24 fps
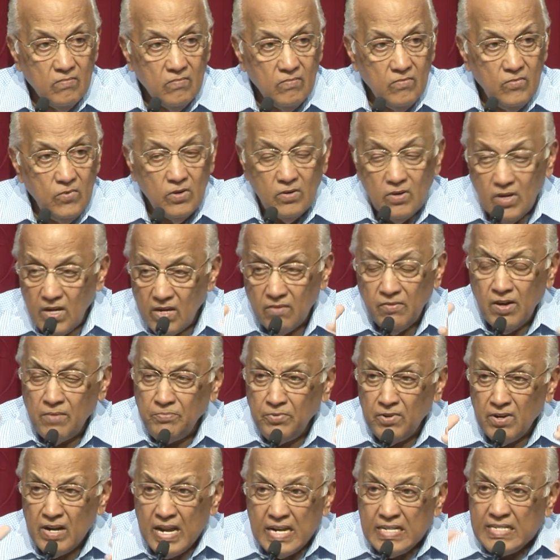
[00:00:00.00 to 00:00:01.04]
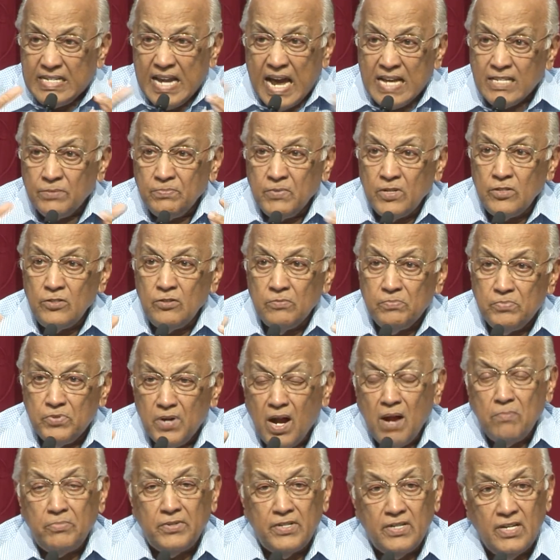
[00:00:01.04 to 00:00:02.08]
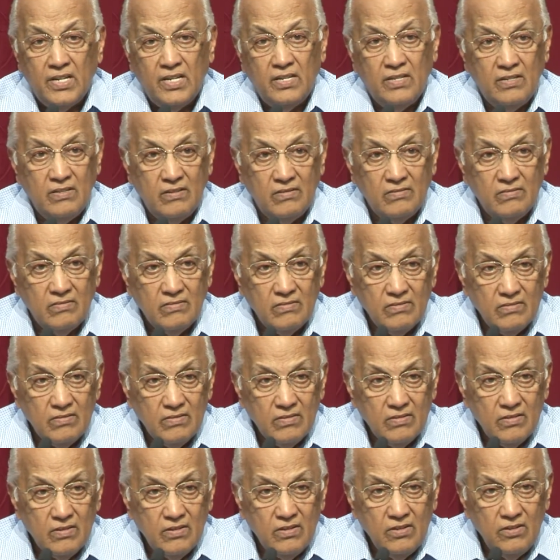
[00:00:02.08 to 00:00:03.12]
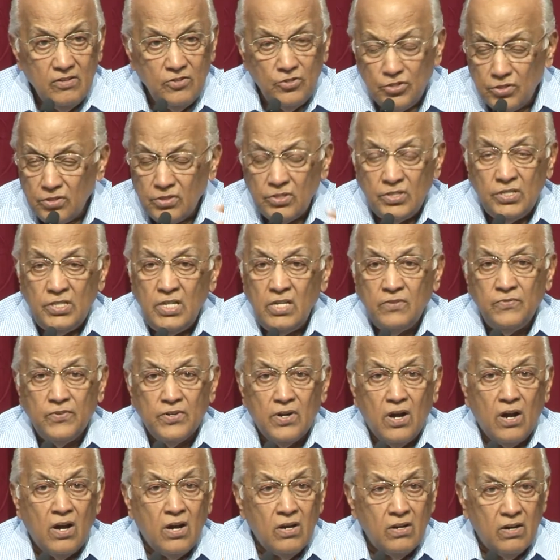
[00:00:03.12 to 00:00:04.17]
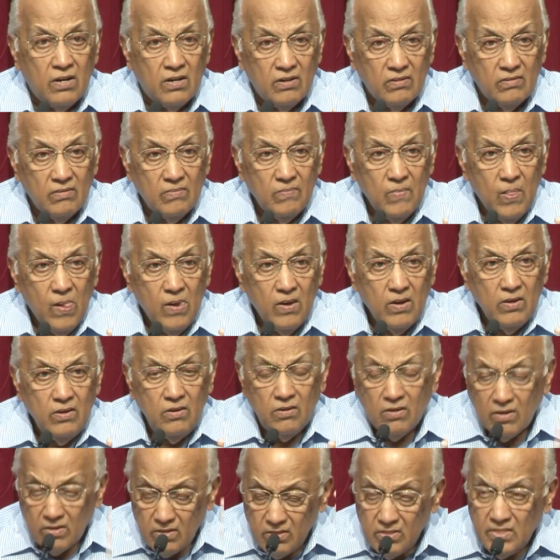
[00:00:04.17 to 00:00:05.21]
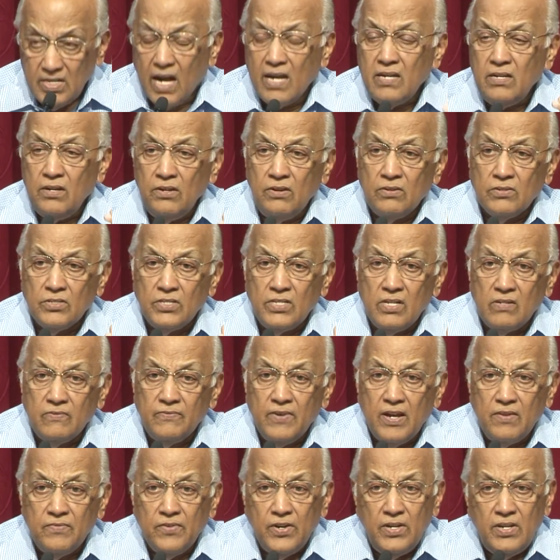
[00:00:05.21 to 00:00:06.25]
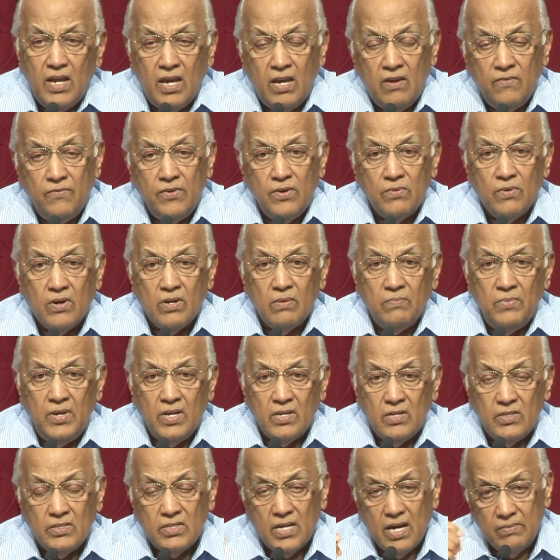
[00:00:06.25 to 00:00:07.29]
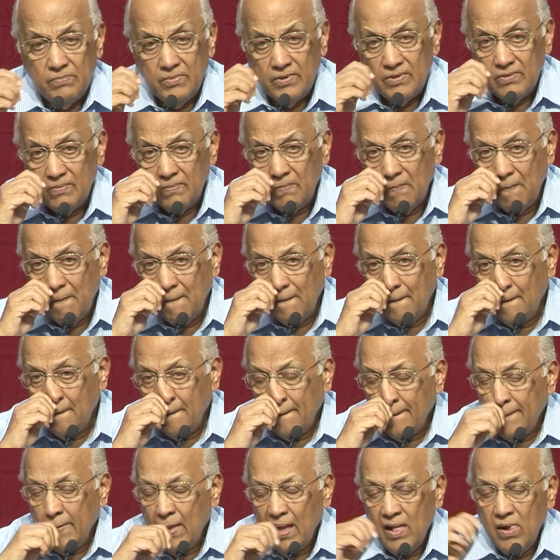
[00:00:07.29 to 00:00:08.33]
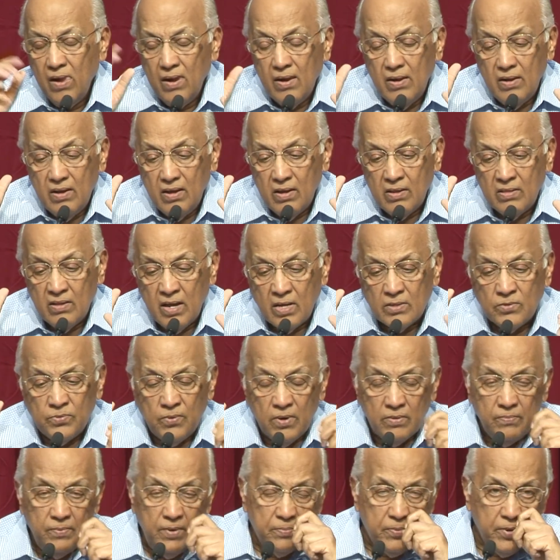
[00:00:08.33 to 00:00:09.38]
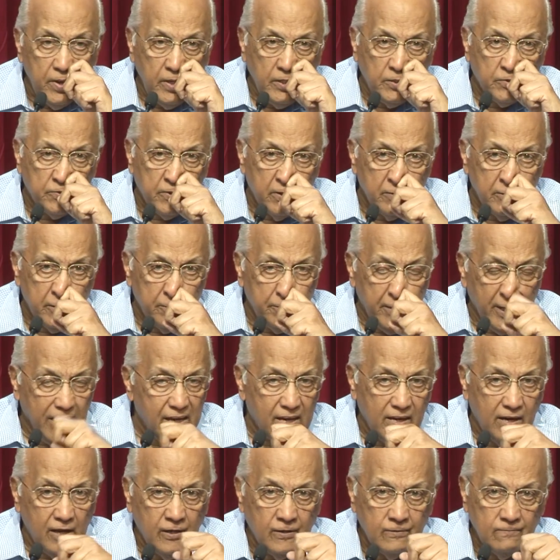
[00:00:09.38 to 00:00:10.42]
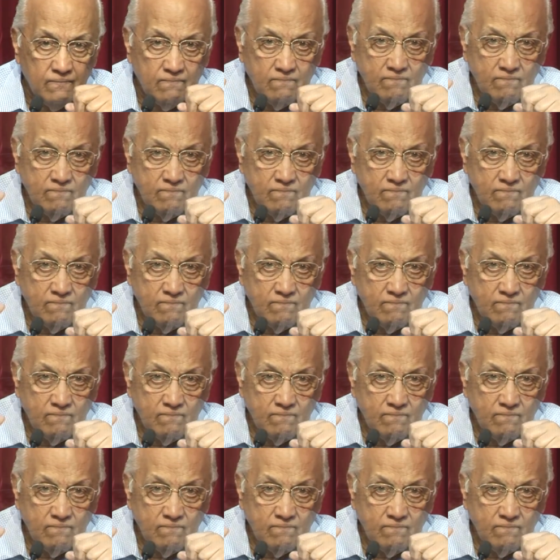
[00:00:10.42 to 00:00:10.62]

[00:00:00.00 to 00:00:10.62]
You have to give up your attachment to property. You shouldn't seek for honor. You've got to die to yourself every day if you want to be a disciple. And that's what we preach from the beginning.